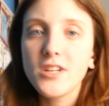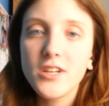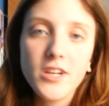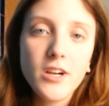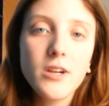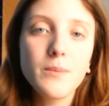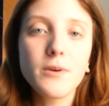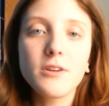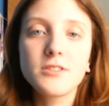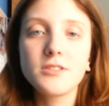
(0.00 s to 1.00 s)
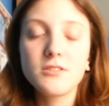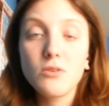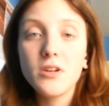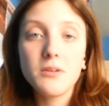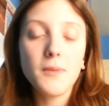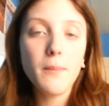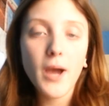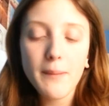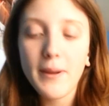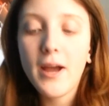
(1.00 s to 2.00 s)
didn't carry a purse, so I did my
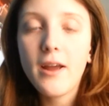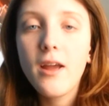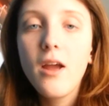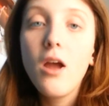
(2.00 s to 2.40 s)
backpack.